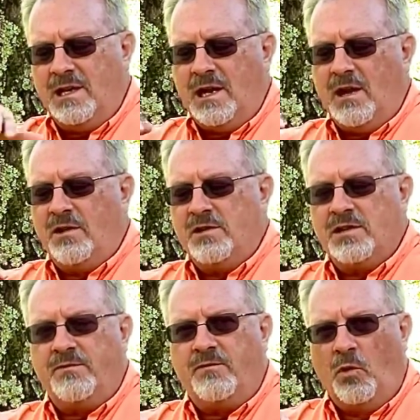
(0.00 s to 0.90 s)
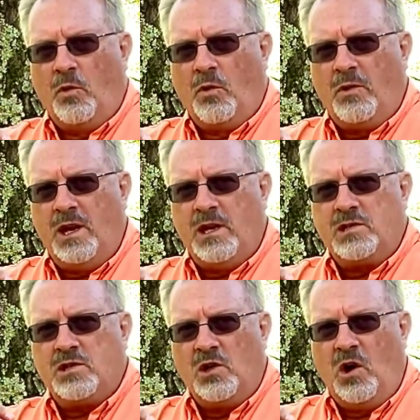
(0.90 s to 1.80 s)
and now there's a four
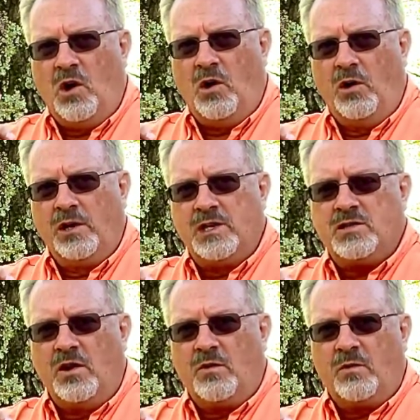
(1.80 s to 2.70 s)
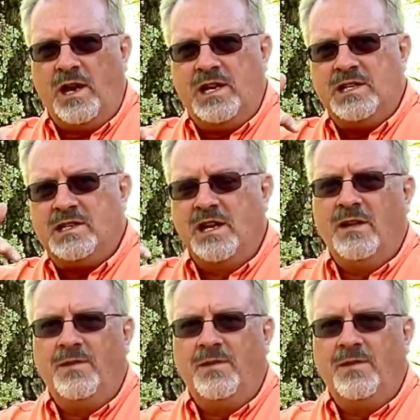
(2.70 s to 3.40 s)
inch log that's gonna raise